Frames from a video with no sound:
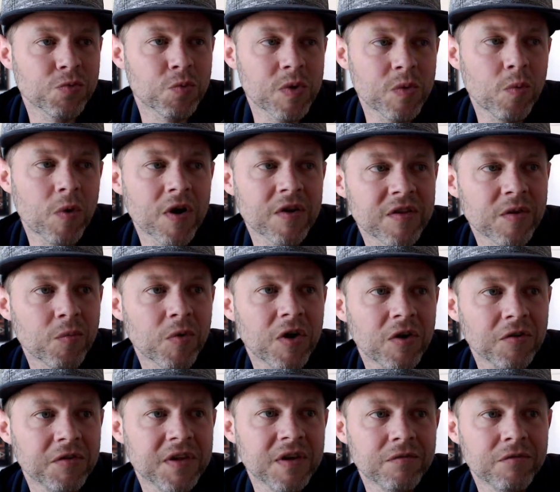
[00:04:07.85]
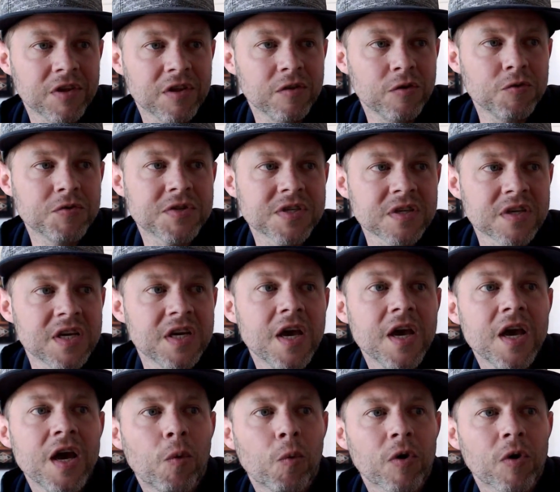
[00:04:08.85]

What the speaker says: or we wear them relatively loosely,